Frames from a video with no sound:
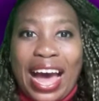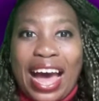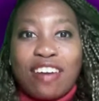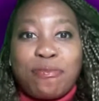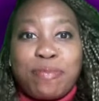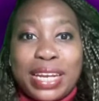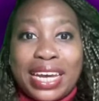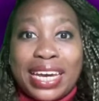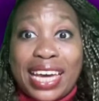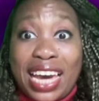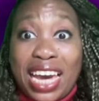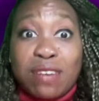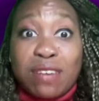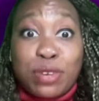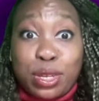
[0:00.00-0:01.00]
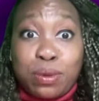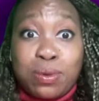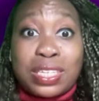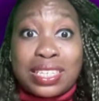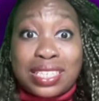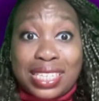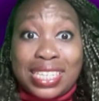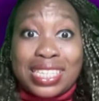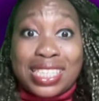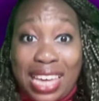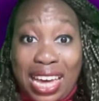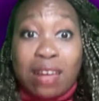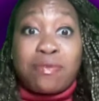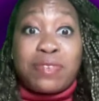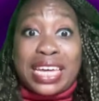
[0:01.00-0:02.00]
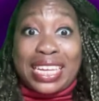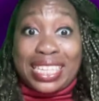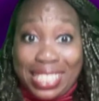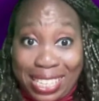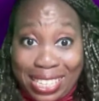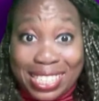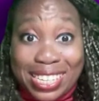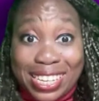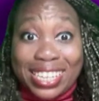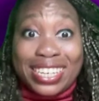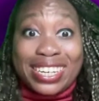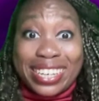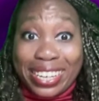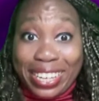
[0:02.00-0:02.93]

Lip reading: I've been a Canva user since Canva existed.